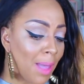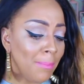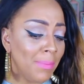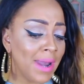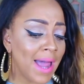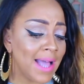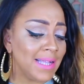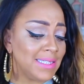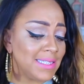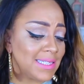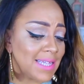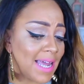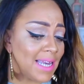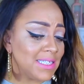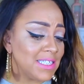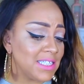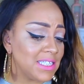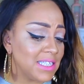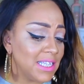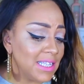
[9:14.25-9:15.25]
But I
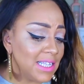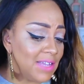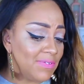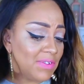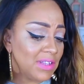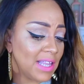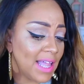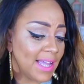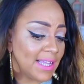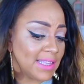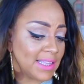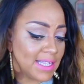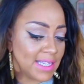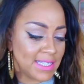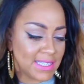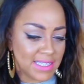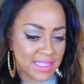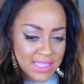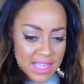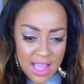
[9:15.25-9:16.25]
decided just to leave it like
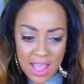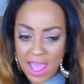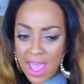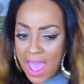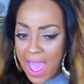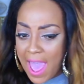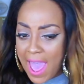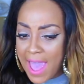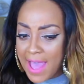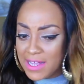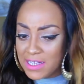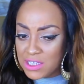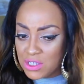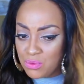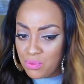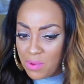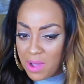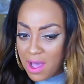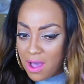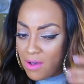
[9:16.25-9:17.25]
this, as
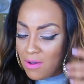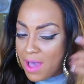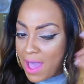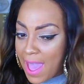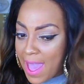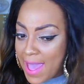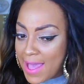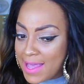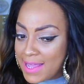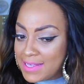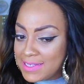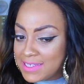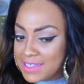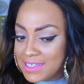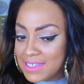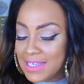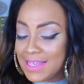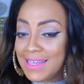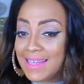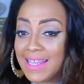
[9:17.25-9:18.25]
well as
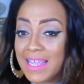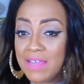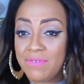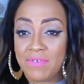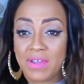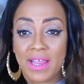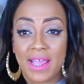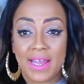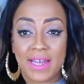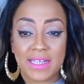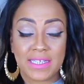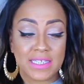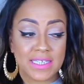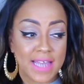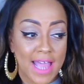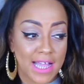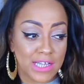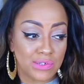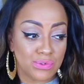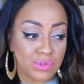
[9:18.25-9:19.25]
just leave it in its
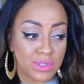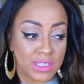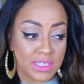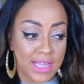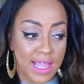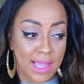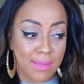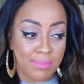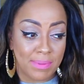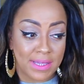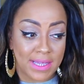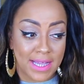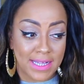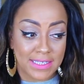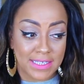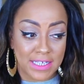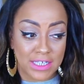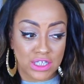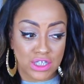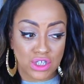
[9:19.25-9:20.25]
natural state
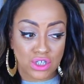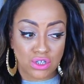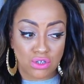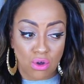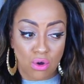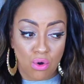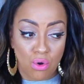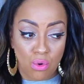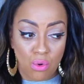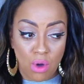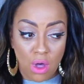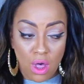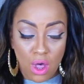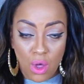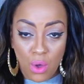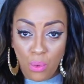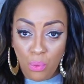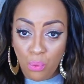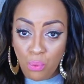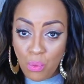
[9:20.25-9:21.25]
because it's so
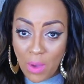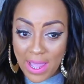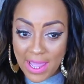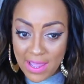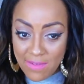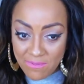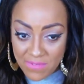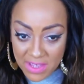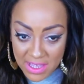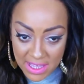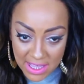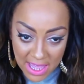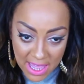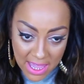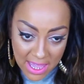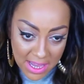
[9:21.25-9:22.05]
wavy.